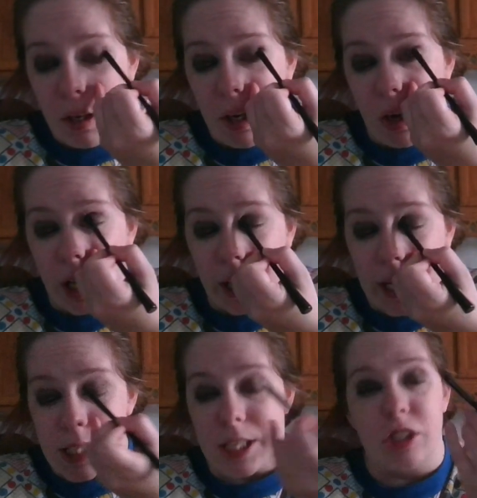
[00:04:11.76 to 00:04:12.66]
you know, and,
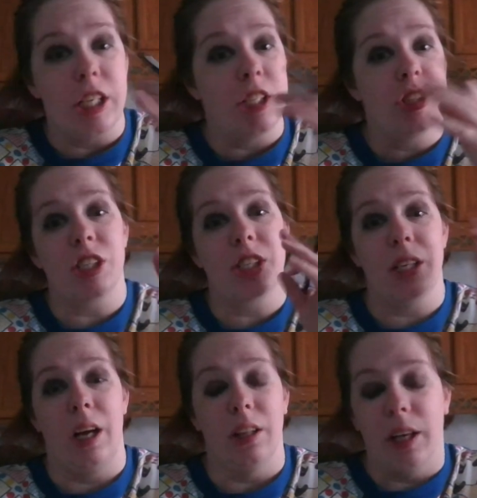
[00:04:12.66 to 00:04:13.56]
like I said, she is
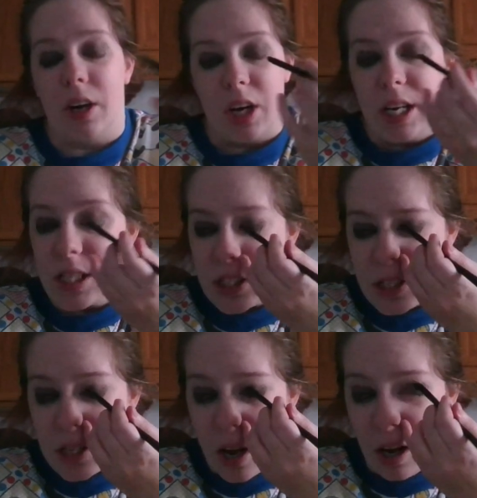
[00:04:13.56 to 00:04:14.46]
just
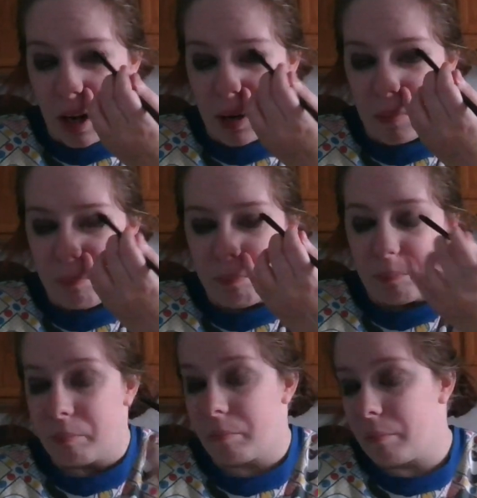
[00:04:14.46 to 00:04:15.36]
hilarious,
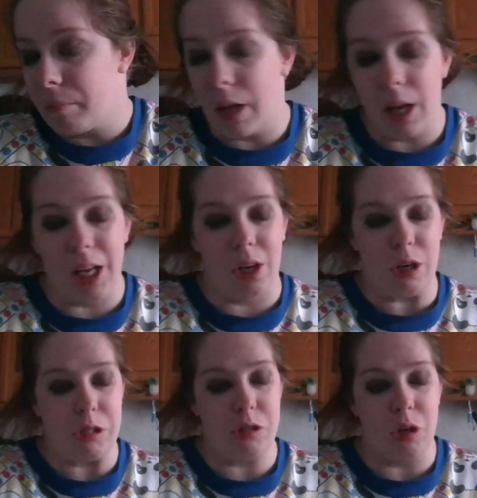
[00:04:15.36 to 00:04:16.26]
you
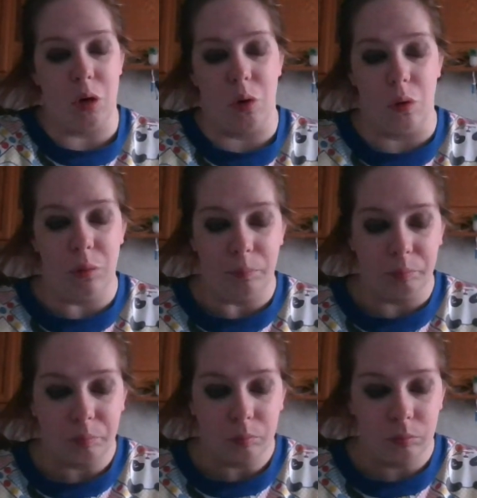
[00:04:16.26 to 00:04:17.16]
know, so,
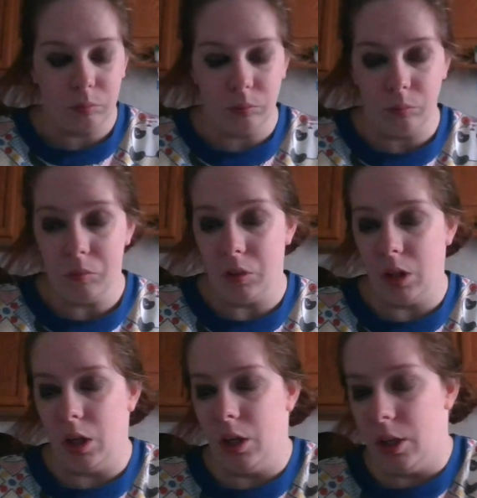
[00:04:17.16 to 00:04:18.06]

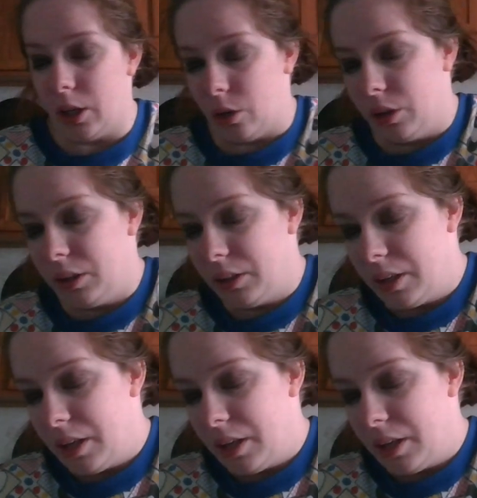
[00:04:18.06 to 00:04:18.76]
you know,